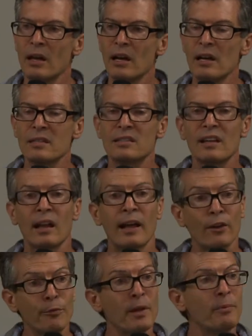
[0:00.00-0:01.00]
I see a lot
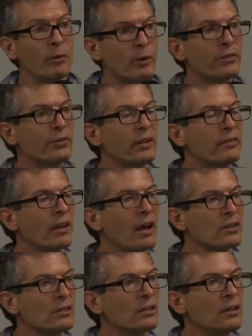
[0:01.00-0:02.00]
of people with
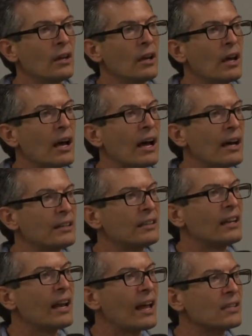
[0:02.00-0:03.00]
3,000, and in
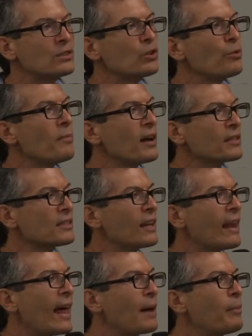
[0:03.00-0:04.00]
the last 2 months, the
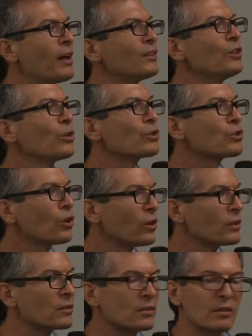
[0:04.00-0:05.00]
lab had no
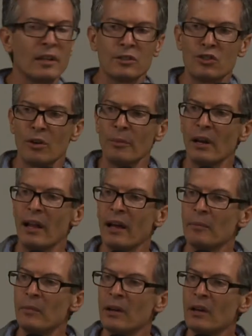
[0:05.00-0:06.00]
choice, that German
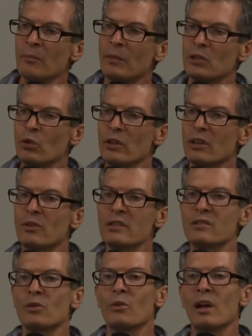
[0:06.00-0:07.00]
lab, but to increase
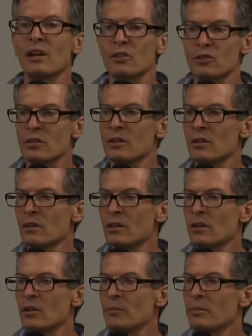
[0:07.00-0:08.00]
the range,
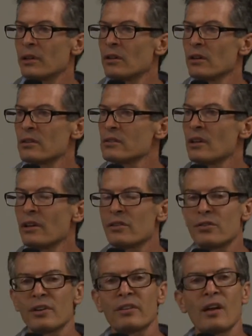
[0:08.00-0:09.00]
because
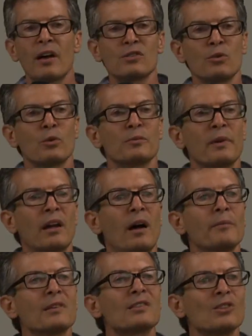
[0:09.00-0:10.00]
3,000 was
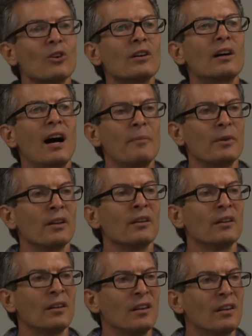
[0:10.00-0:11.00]
becoming so common
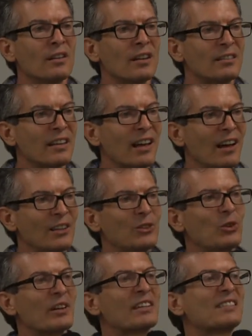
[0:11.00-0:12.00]
that they had
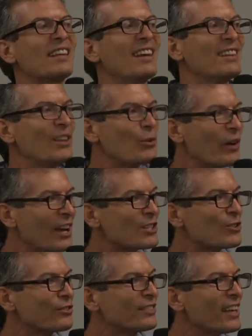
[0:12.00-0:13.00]
to extend the range
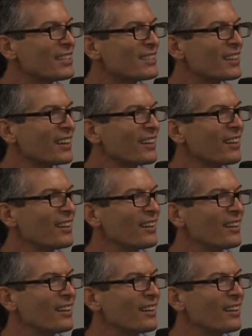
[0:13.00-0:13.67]
of testing.